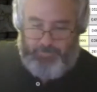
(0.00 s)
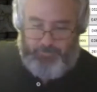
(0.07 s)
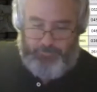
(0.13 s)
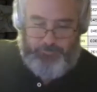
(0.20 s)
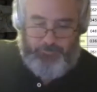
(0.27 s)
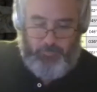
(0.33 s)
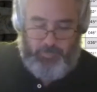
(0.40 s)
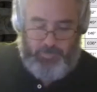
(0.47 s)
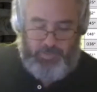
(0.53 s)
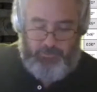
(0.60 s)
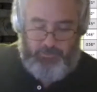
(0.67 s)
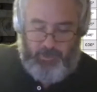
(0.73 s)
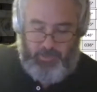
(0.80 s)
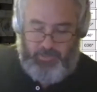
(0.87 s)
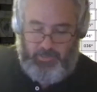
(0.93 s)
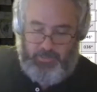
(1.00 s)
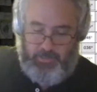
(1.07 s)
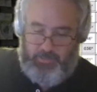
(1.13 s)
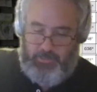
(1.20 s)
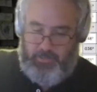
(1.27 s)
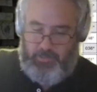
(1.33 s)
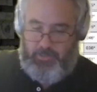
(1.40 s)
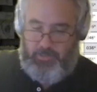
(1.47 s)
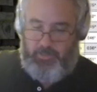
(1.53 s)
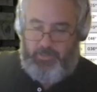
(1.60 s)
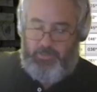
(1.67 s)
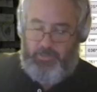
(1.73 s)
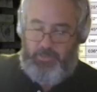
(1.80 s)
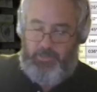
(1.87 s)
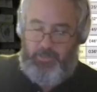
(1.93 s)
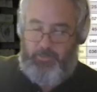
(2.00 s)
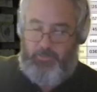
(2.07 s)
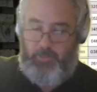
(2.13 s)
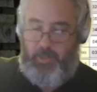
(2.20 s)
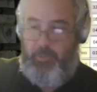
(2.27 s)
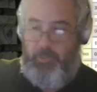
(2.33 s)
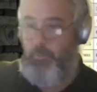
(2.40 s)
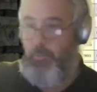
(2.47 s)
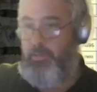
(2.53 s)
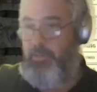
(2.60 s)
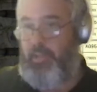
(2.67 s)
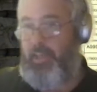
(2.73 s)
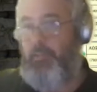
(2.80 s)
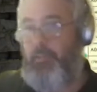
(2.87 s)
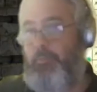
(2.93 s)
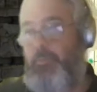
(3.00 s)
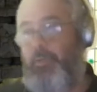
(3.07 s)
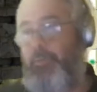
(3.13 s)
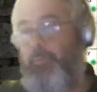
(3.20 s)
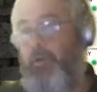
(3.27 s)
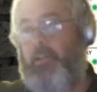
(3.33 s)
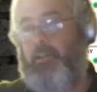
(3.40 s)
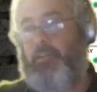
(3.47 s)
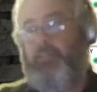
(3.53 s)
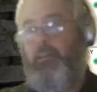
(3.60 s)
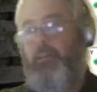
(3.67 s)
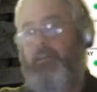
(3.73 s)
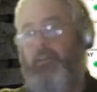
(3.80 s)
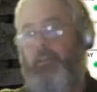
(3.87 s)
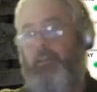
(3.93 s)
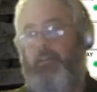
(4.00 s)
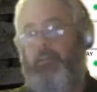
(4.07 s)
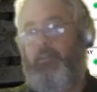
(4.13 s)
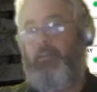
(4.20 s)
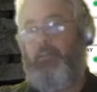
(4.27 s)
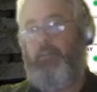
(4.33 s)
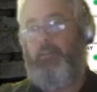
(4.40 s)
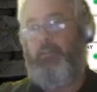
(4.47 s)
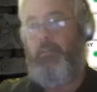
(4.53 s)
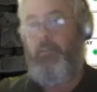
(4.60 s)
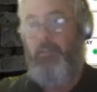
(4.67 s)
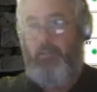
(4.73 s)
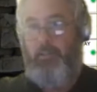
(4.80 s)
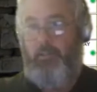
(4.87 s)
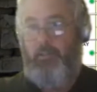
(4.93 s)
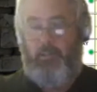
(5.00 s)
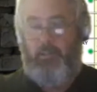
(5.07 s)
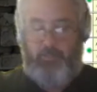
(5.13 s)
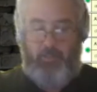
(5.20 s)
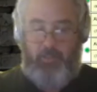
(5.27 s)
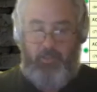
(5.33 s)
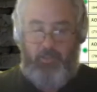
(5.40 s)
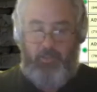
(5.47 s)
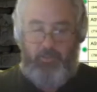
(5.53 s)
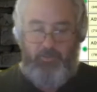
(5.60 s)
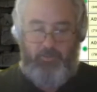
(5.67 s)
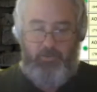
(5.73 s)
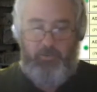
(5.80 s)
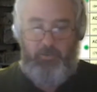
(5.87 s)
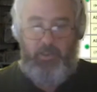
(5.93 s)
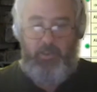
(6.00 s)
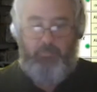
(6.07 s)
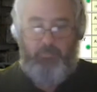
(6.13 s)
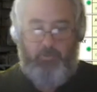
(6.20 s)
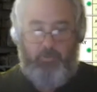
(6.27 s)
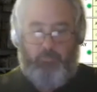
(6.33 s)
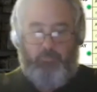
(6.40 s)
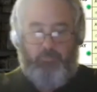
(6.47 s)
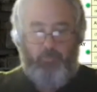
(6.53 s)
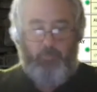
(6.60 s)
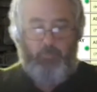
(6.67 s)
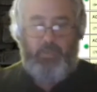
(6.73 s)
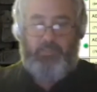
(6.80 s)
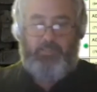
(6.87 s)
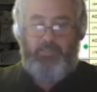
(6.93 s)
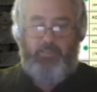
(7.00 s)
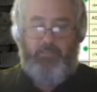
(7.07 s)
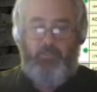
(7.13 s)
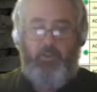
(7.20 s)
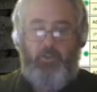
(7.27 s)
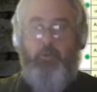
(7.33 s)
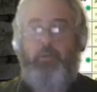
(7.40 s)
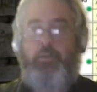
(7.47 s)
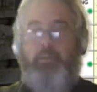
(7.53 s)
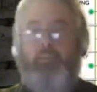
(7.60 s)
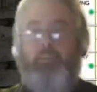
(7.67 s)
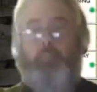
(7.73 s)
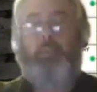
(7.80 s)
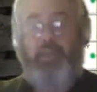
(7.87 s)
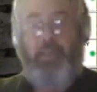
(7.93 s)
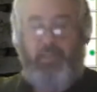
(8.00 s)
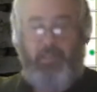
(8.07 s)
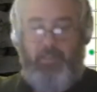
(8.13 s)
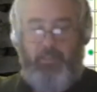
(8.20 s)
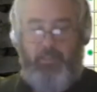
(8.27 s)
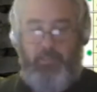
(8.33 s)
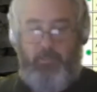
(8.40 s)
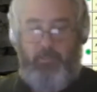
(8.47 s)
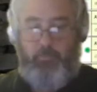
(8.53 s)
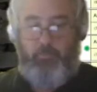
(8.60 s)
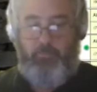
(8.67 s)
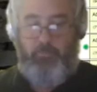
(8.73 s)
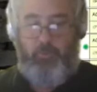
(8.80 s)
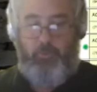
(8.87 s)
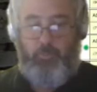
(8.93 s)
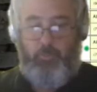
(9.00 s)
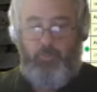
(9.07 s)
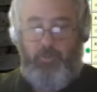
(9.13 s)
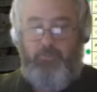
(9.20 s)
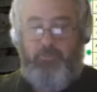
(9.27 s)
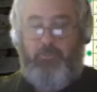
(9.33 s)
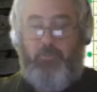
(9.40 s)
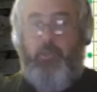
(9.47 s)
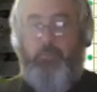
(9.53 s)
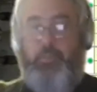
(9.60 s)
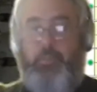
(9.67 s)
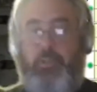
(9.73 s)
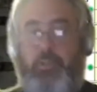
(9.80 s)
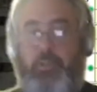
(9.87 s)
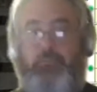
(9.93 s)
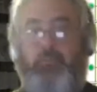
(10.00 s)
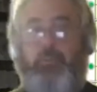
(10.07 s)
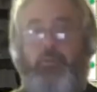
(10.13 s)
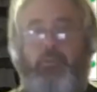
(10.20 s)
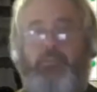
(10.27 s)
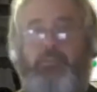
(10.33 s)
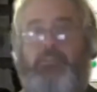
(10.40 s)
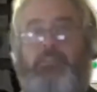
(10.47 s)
which is great. And one day we might. So there are different Nav Log formats. If you go under planning and then view print flight plan reports, you